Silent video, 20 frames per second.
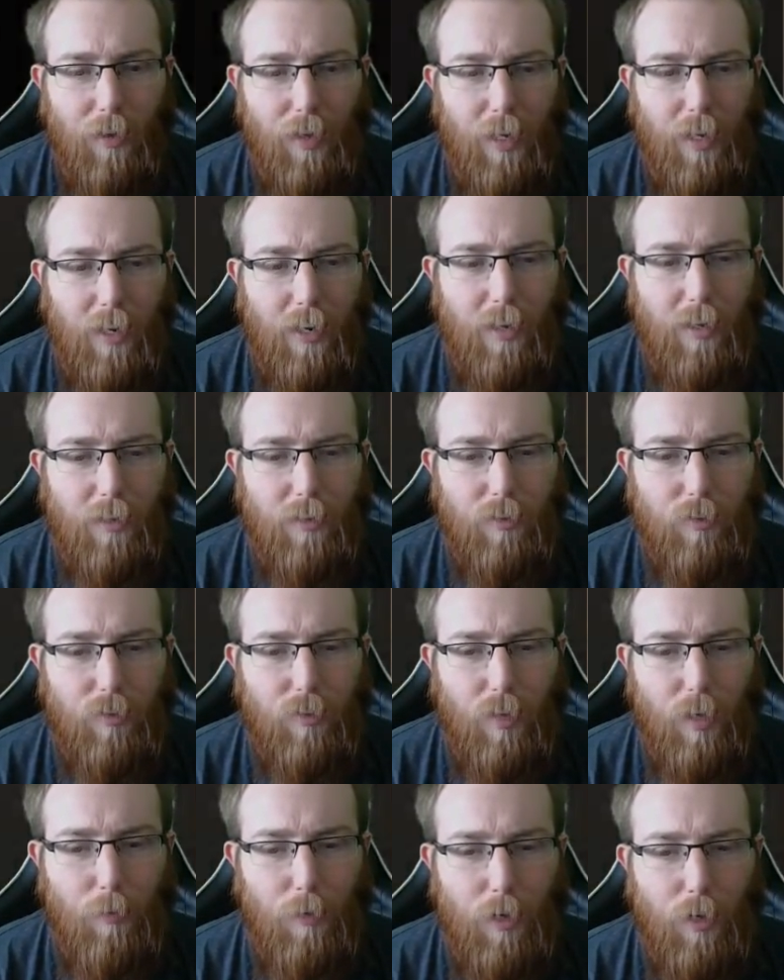I think it
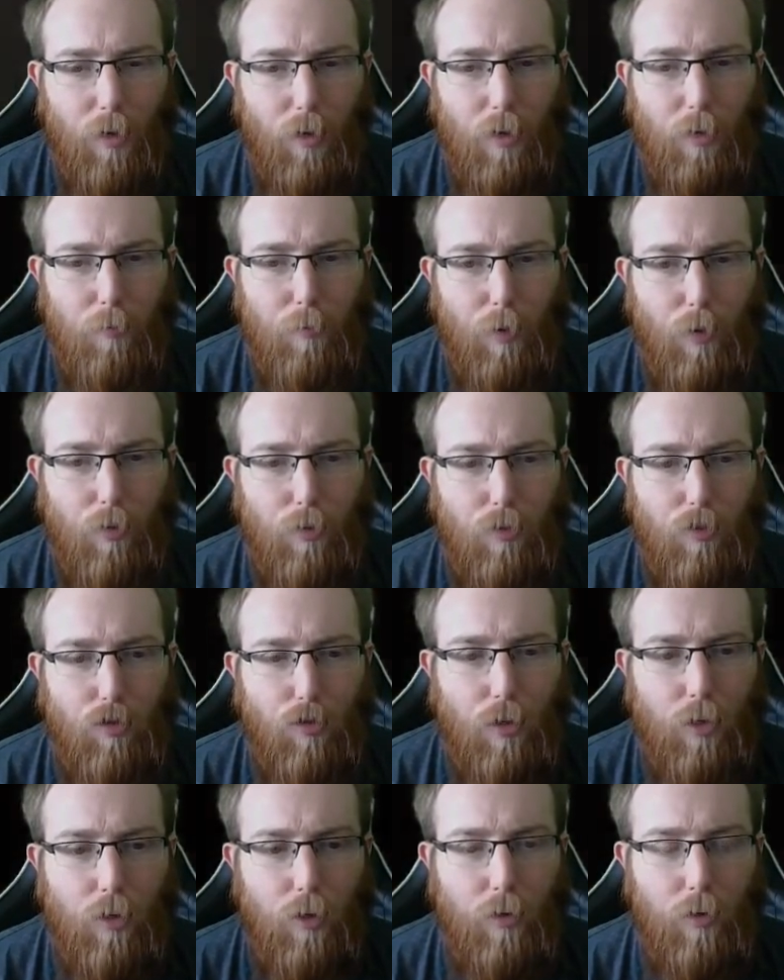is. I'm going to go ahead and pull the
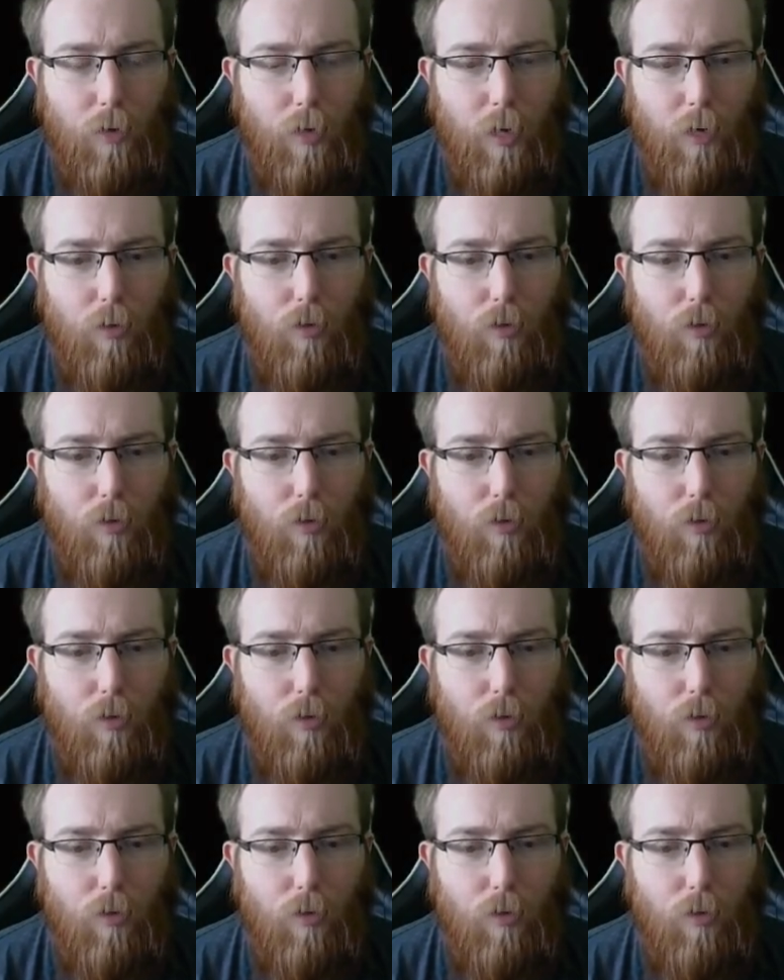trigger.